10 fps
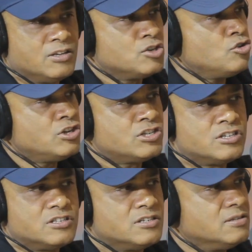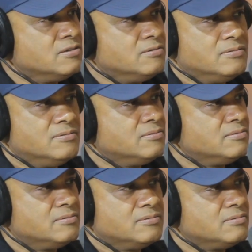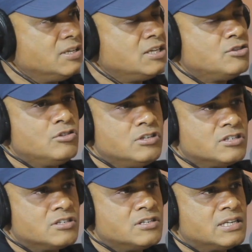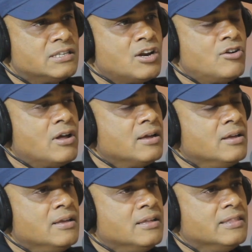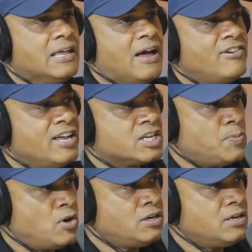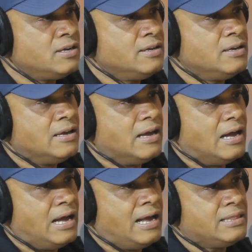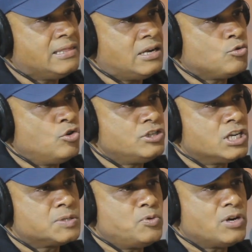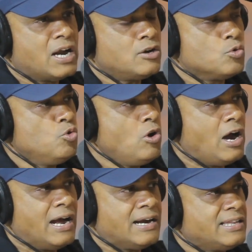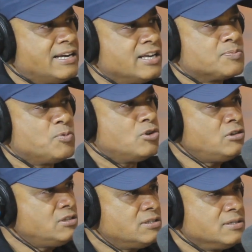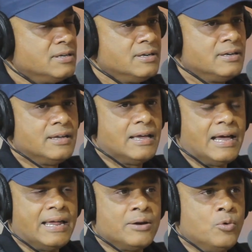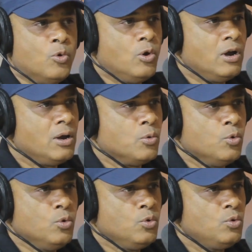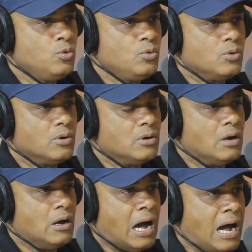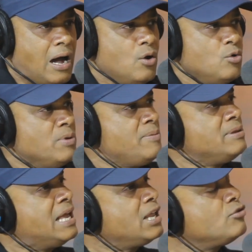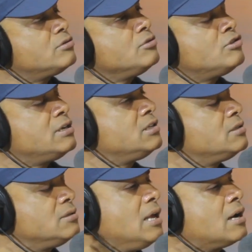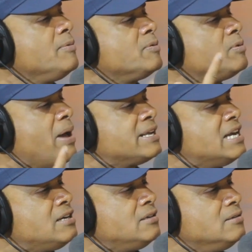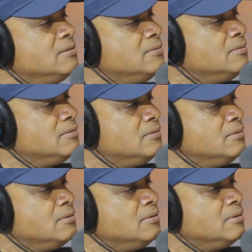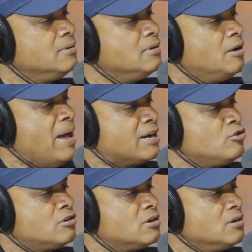There's no research. There's no research and they don't they have an export and that those export, I don't know who hired that exports and where, who, who, how, maybe like you, you said, they the back and yeah. They,